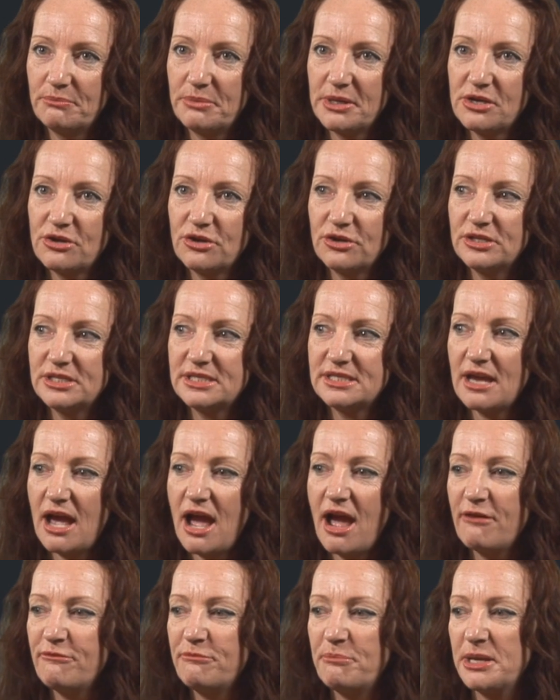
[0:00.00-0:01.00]
because
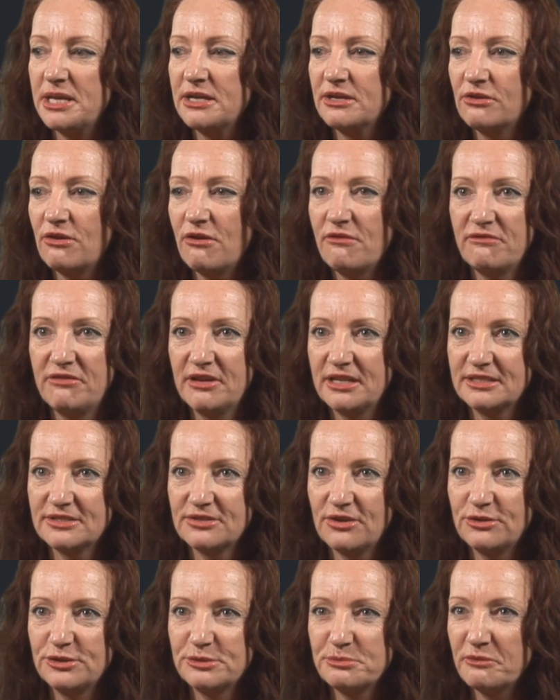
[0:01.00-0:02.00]
I've been in conflict
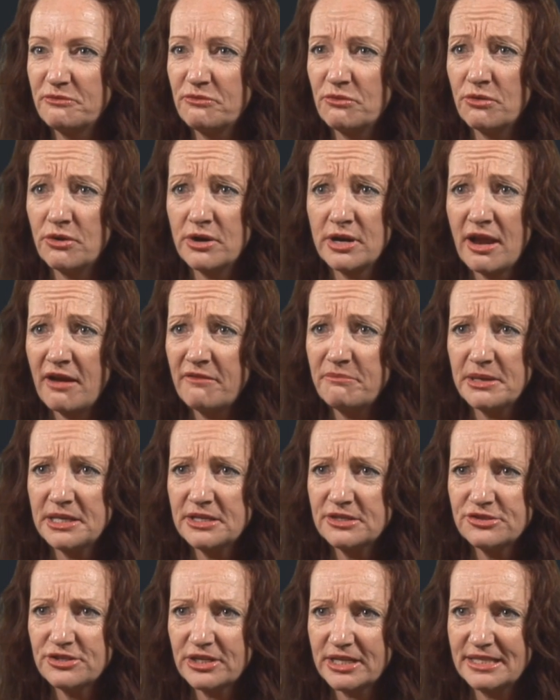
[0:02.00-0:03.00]
zones before and I've been
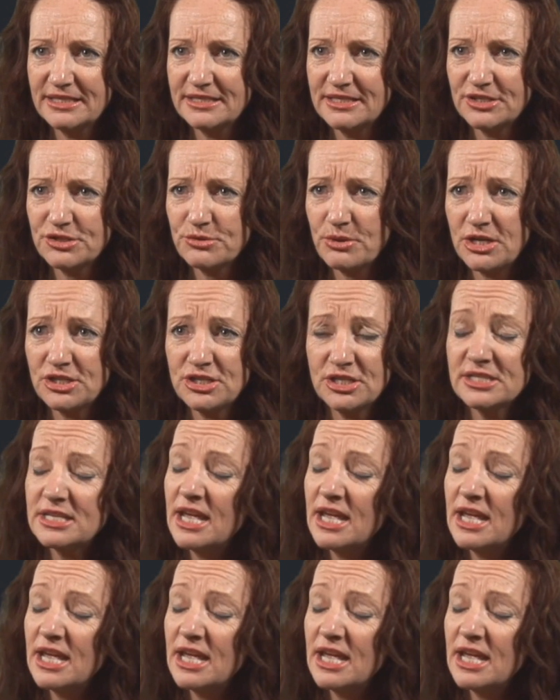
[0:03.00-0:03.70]
in tricky situations,